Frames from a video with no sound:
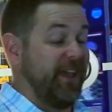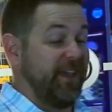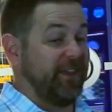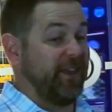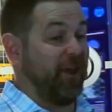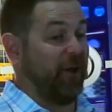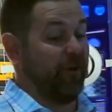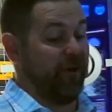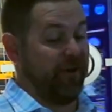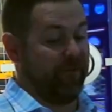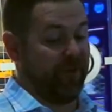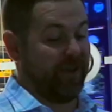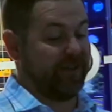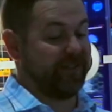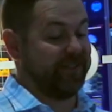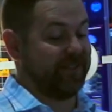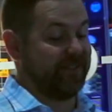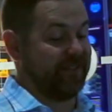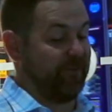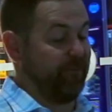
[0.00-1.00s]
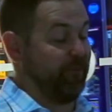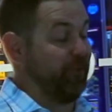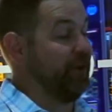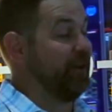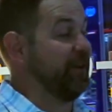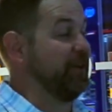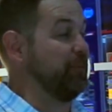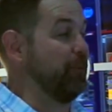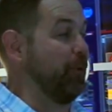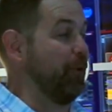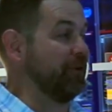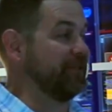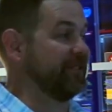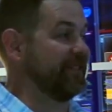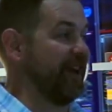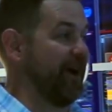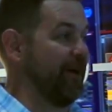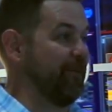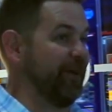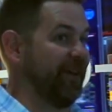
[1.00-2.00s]
you know, Avengers: Infinity War is
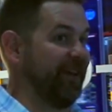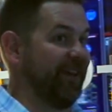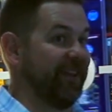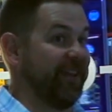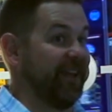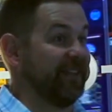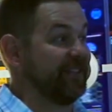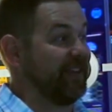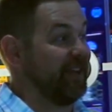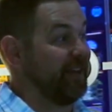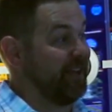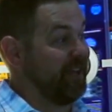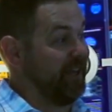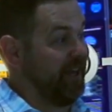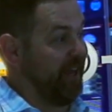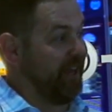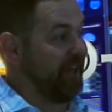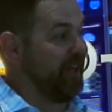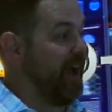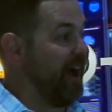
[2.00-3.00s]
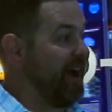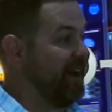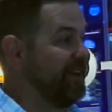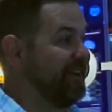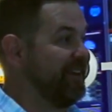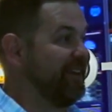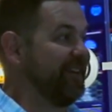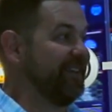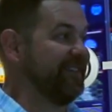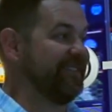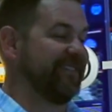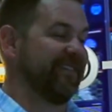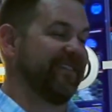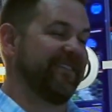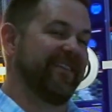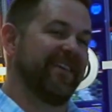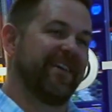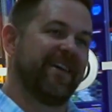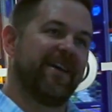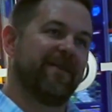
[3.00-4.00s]
coming, and that's going to connect Guardians, and